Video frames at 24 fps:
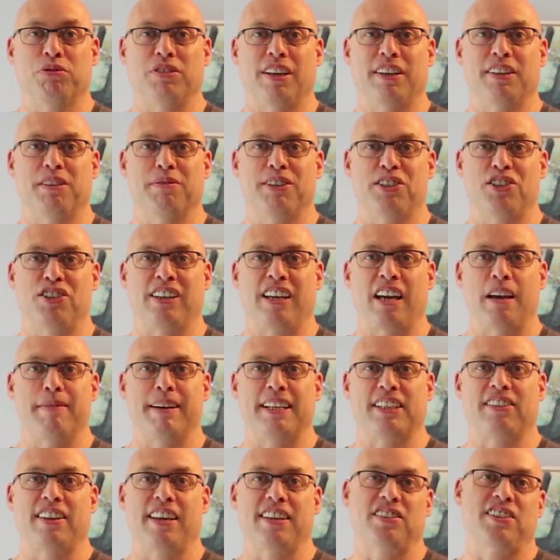So to eventually go
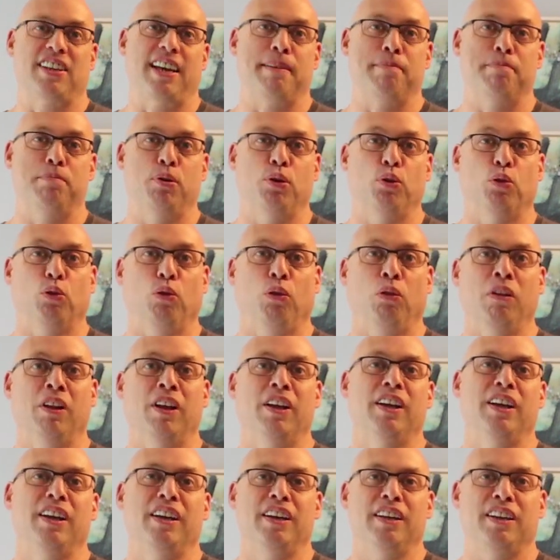back to that same pool
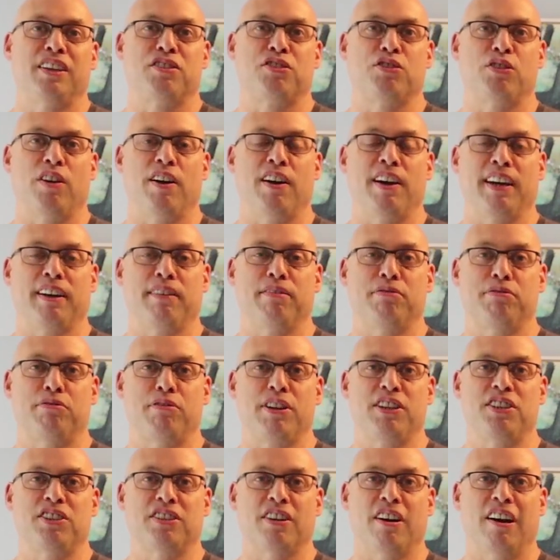and try
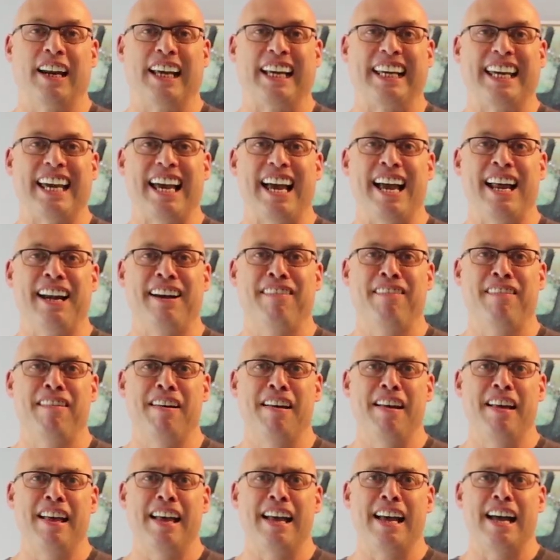freestyle again
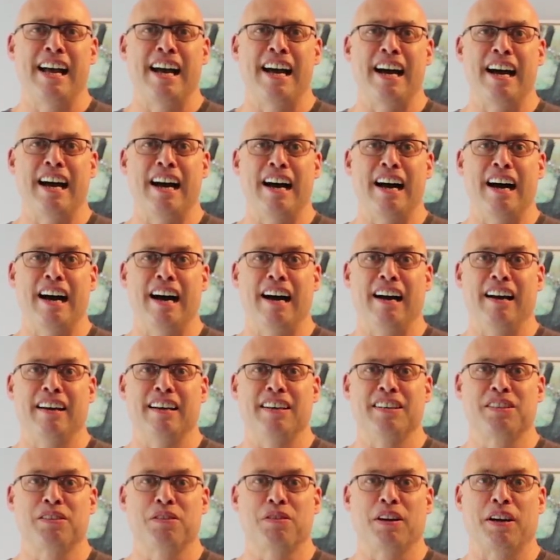
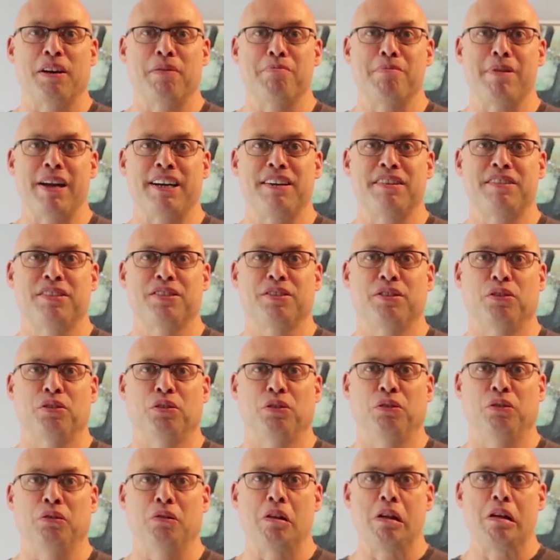is quite a
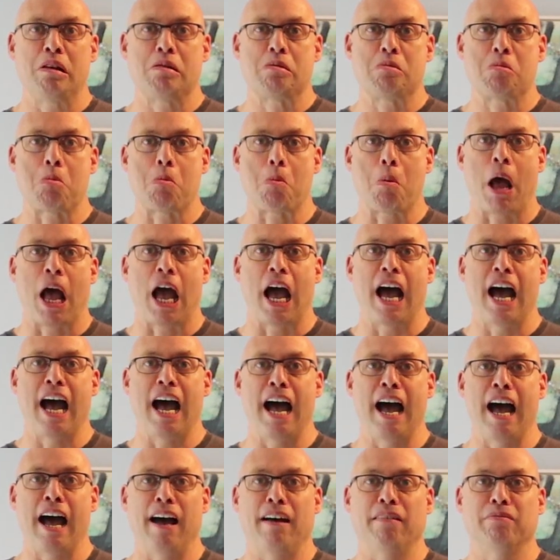mental
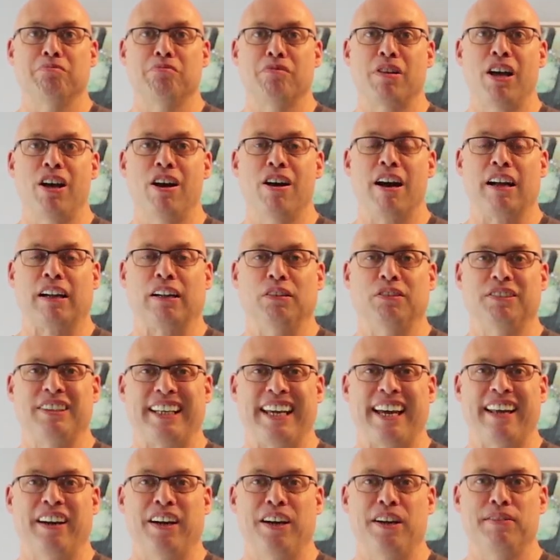hurdle to
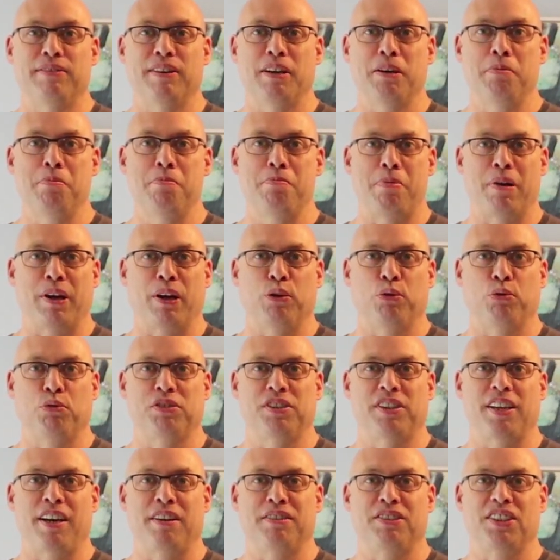get over, but I
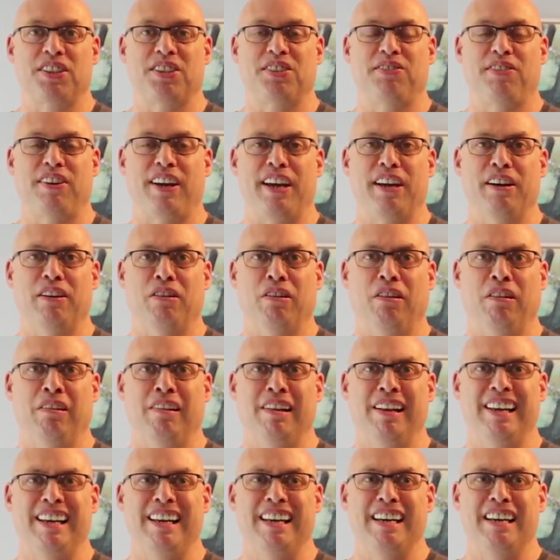also just feel
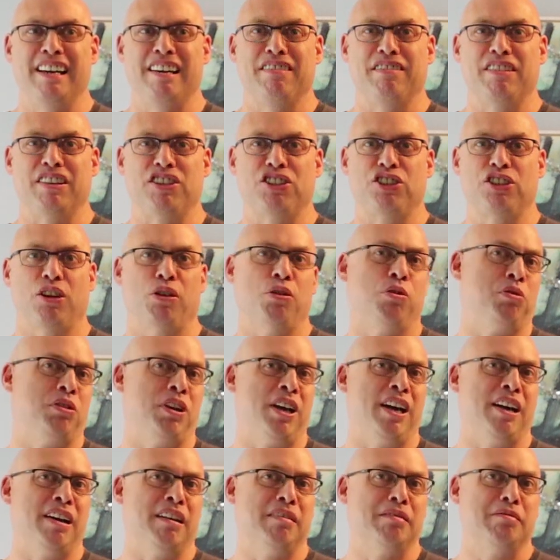the
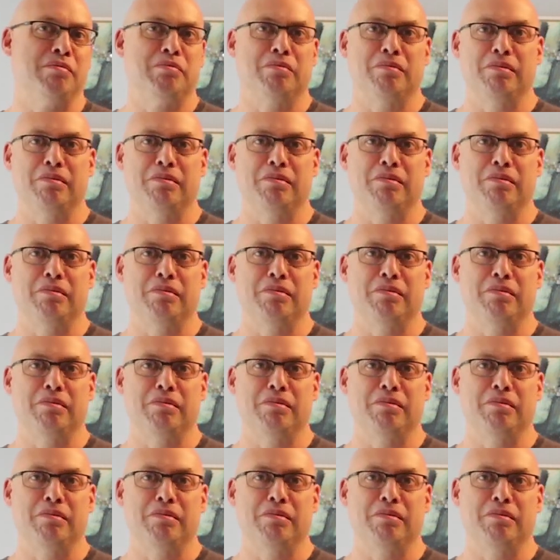shoulder